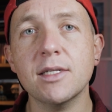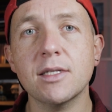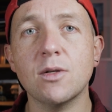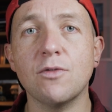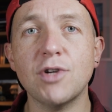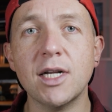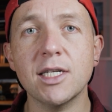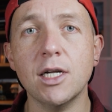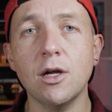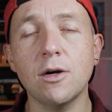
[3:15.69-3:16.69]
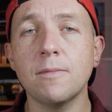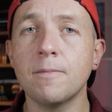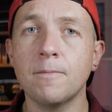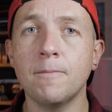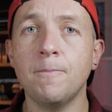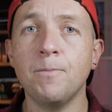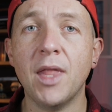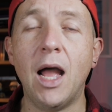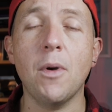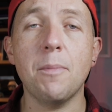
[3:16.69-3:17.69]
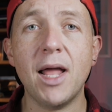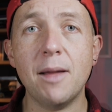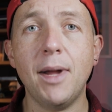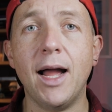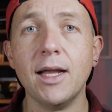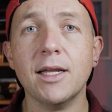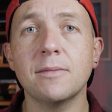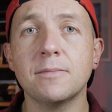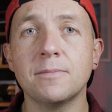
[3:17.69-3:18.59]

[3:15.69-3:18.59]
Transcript: so I've dragged it along. When we play it back,